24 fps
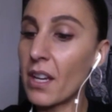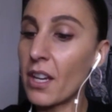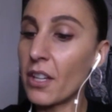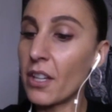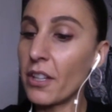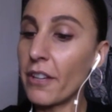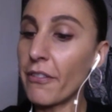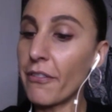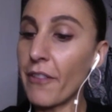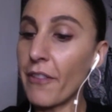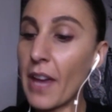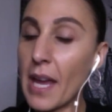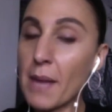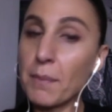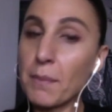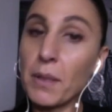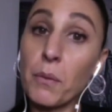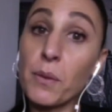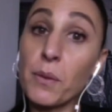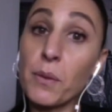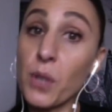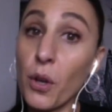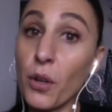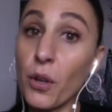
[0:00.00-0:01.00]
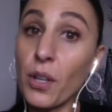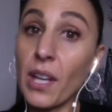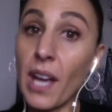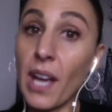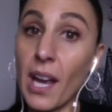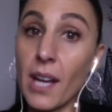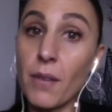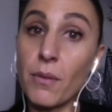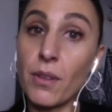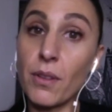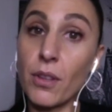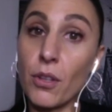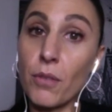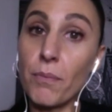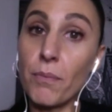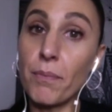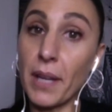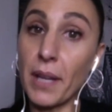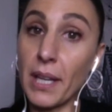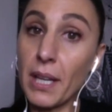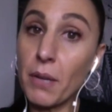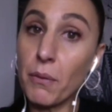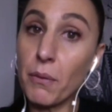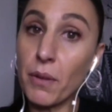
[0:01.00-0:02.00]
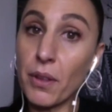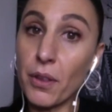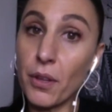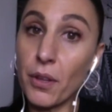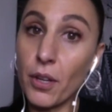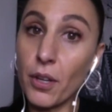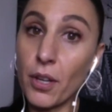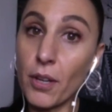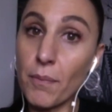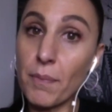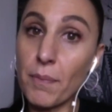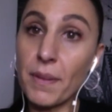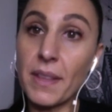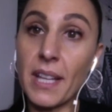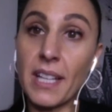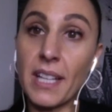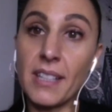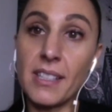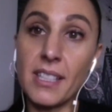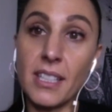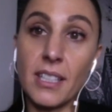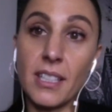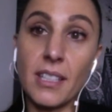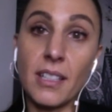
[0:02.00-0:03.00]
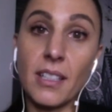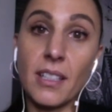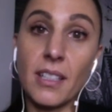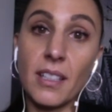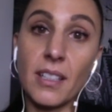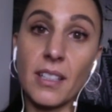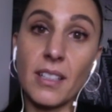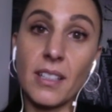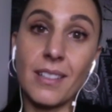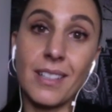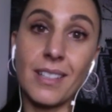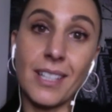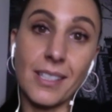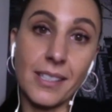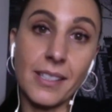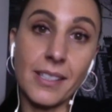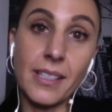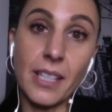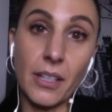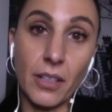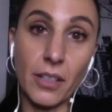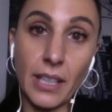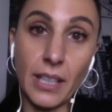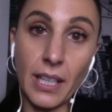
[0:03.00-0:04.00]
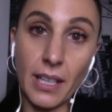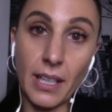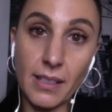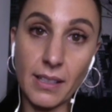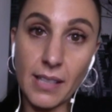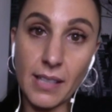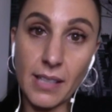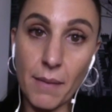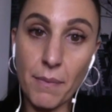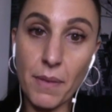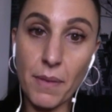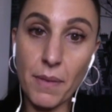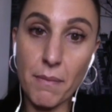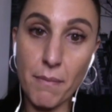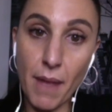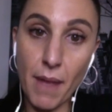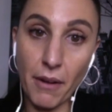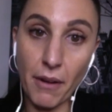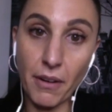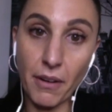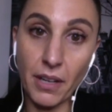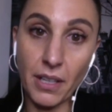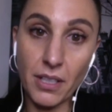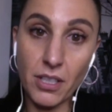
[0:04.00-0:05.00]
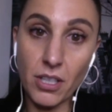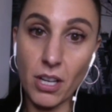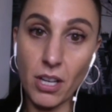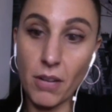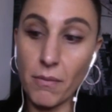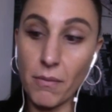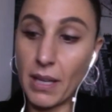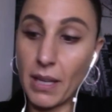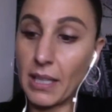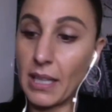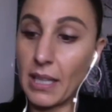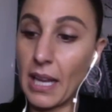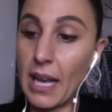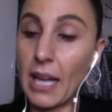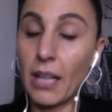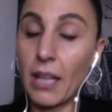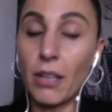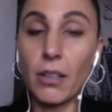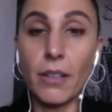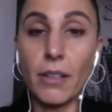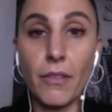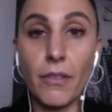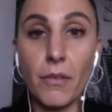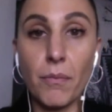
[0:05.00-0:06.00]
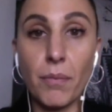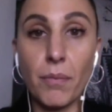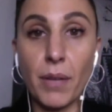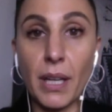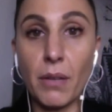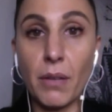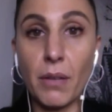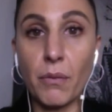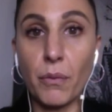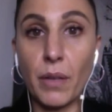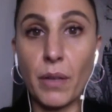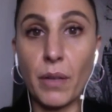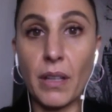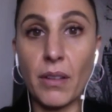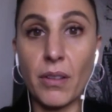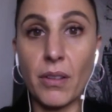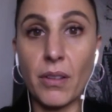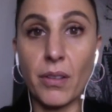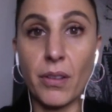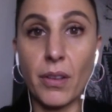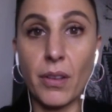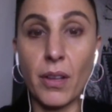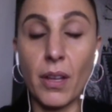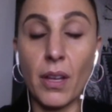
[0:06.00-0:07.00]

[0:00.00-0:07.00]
Your family was okay with you being with her, but they didn't necessarily accept the marriage. I mean, how long have you been with,